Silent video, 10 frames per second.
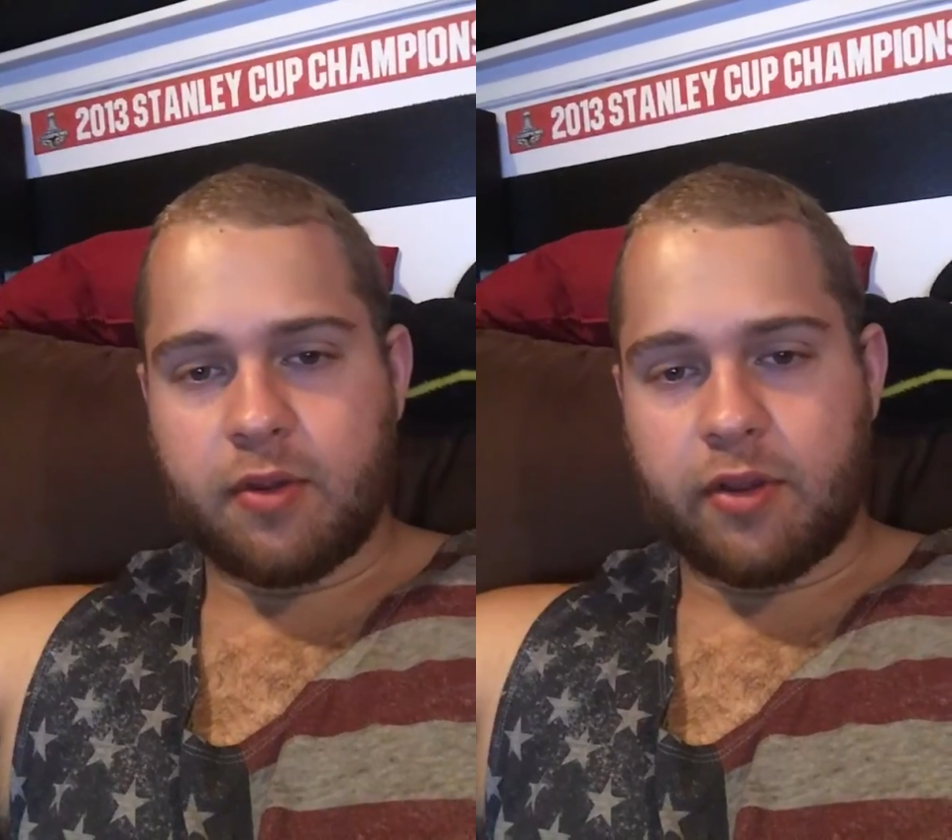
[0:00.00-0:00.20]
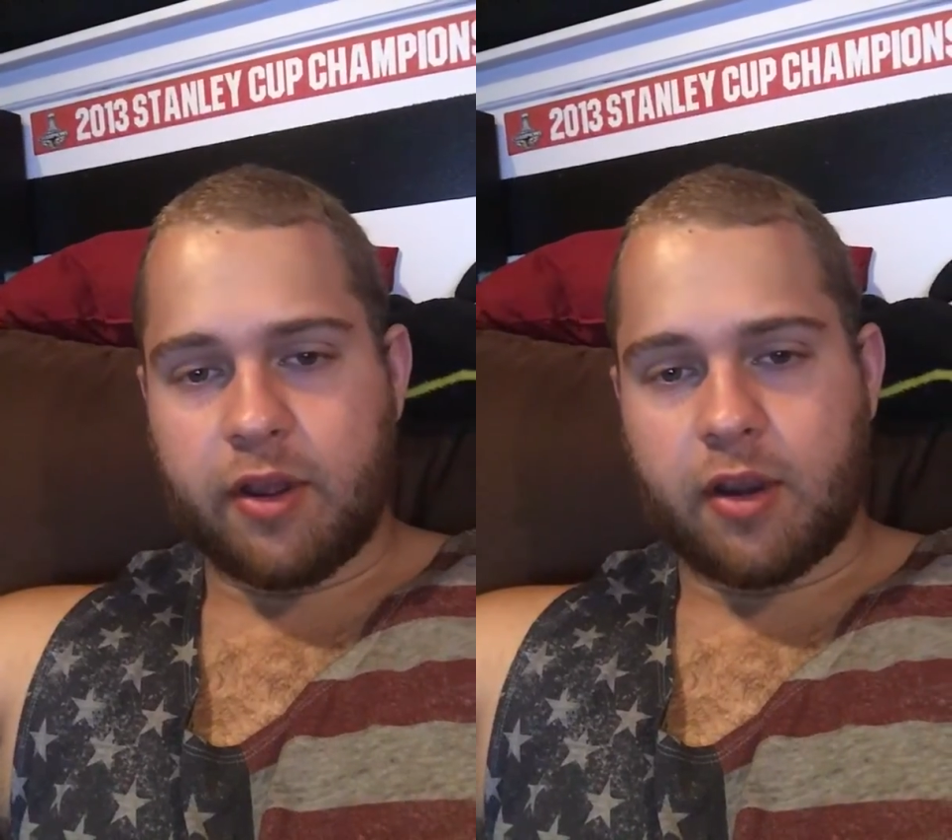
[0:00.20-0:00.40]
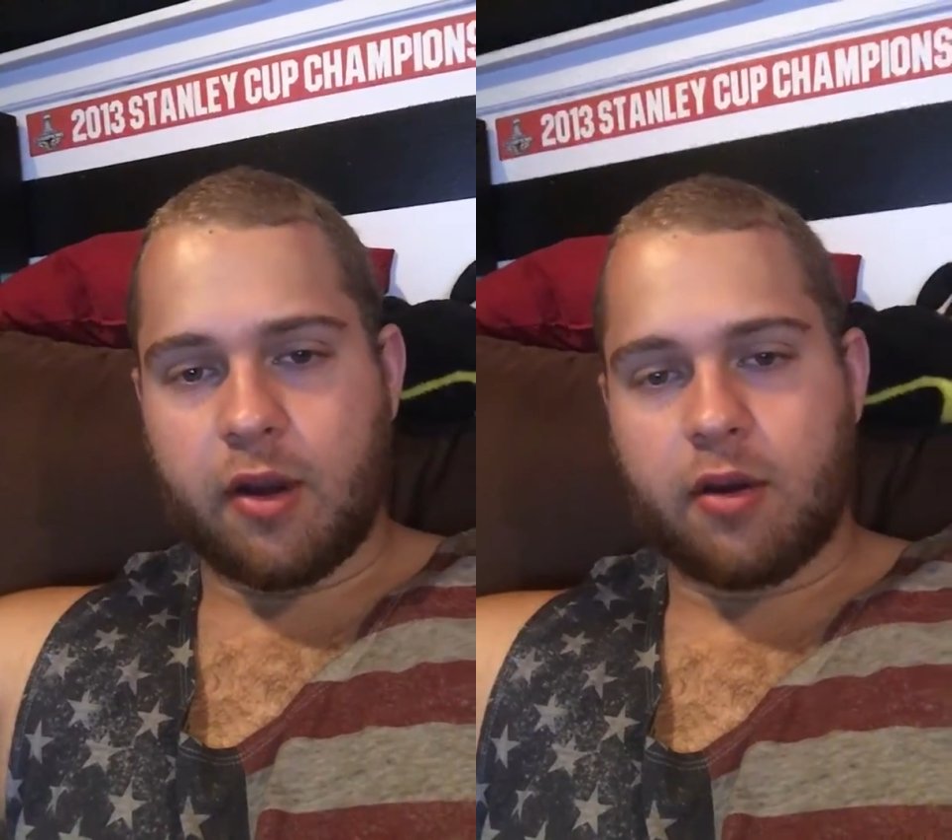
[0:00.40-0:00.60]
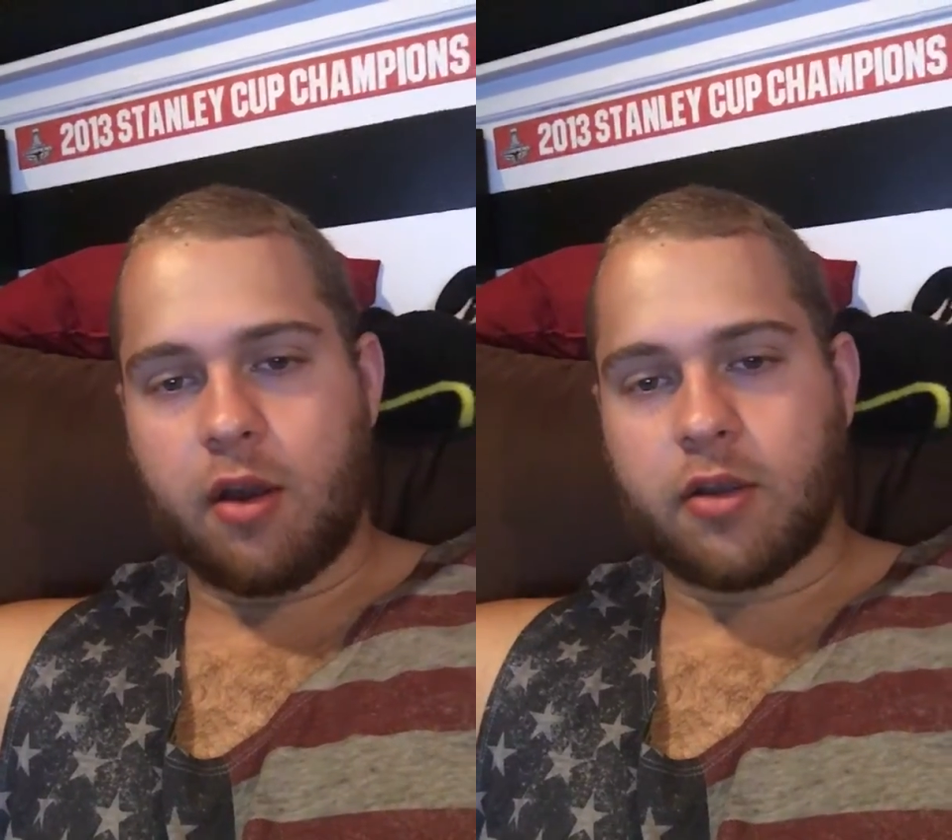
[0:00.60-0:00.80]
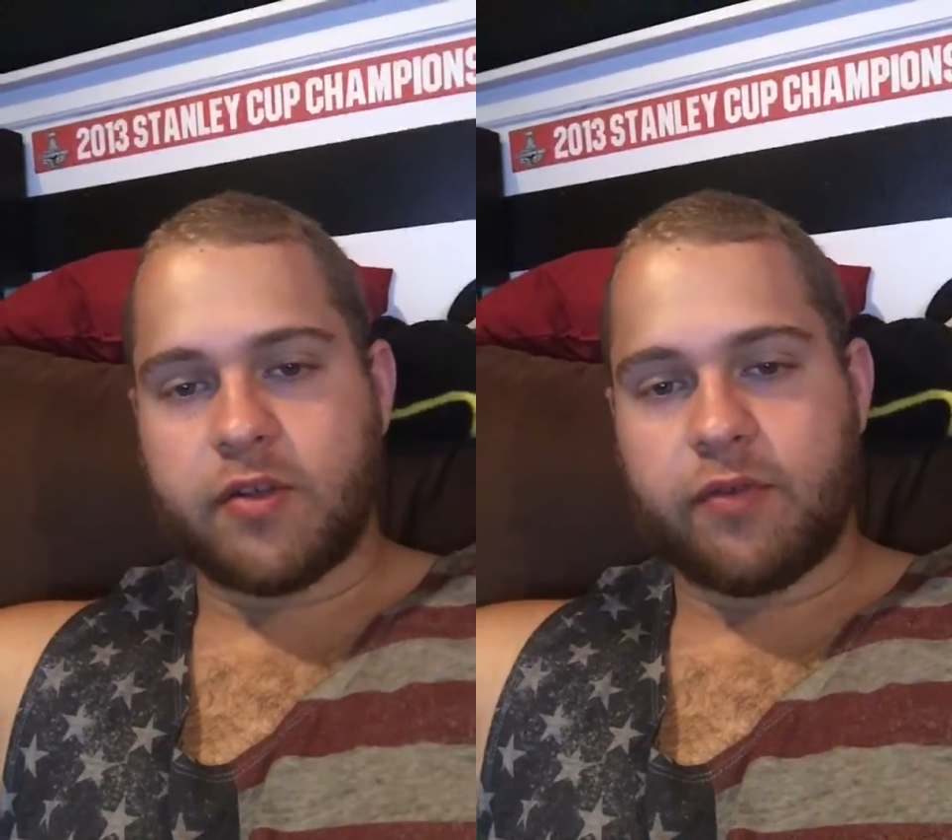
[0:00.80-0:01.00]
and then I got an
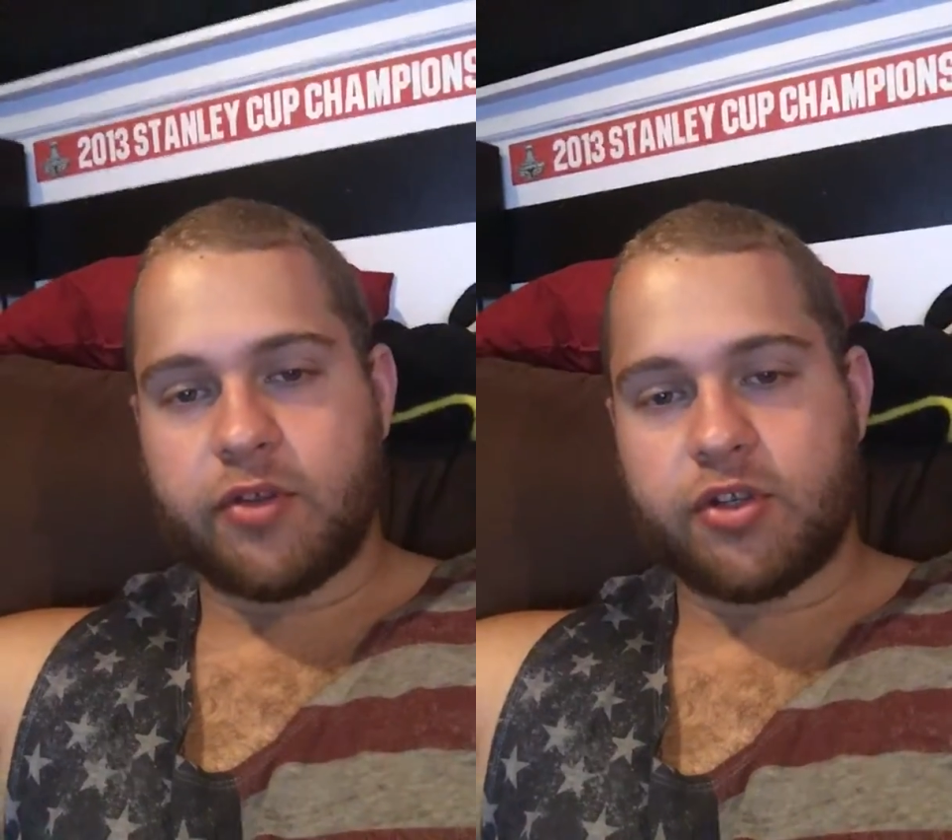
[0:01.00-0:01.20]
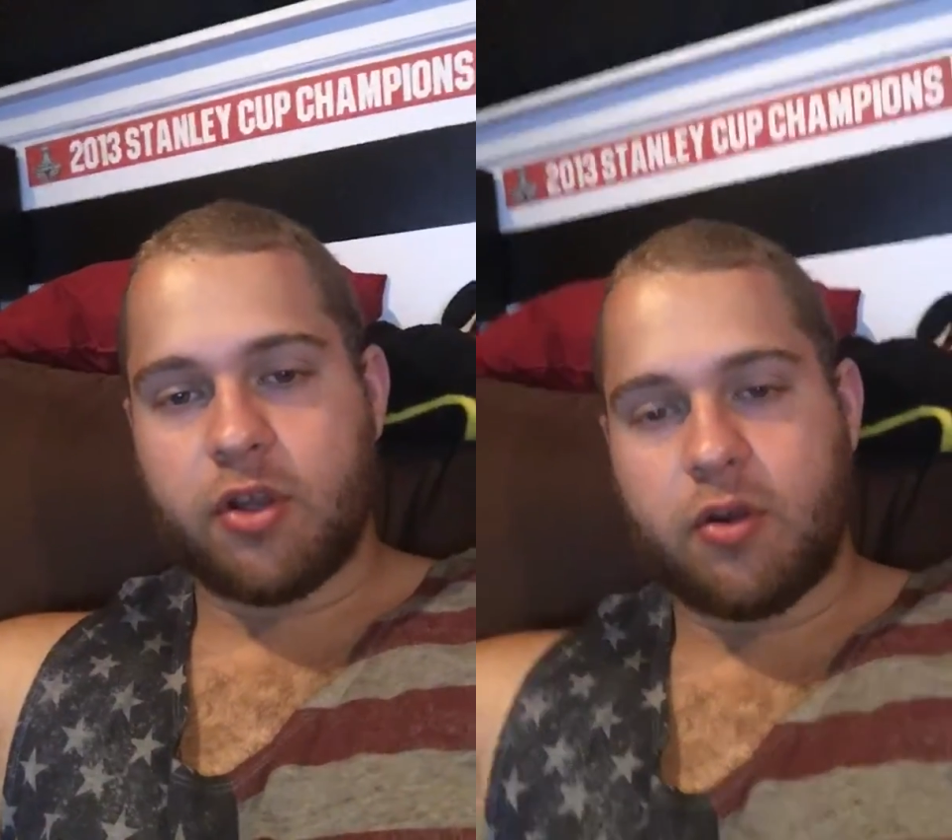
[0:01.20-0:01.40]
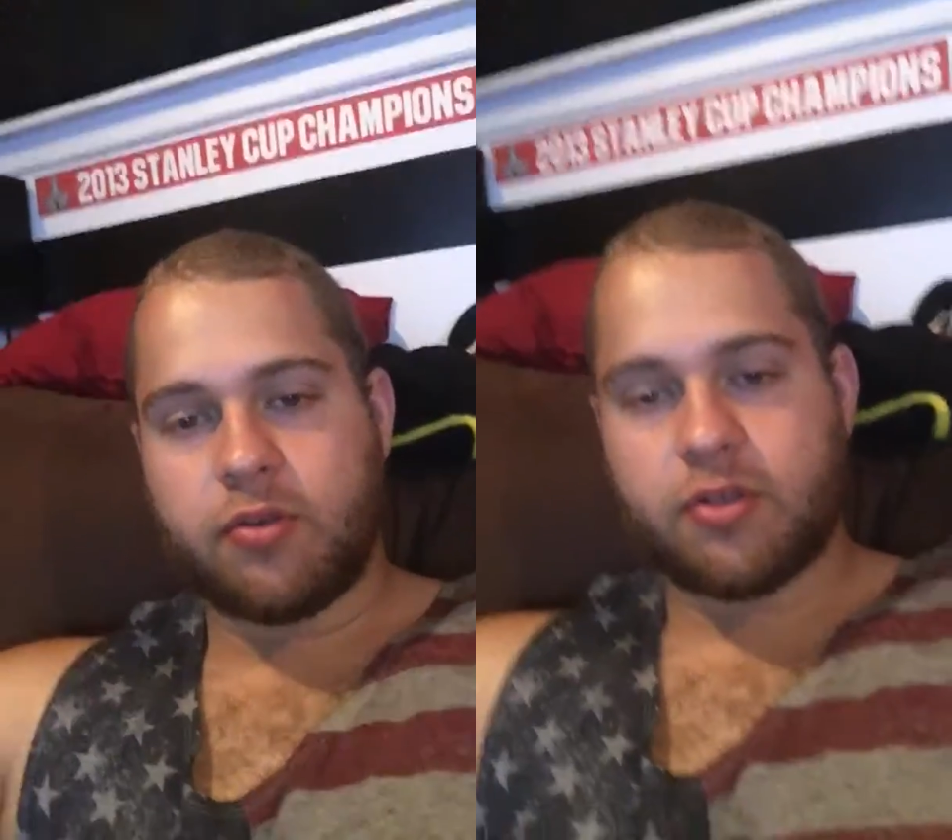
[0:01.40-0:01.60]
August 5th show,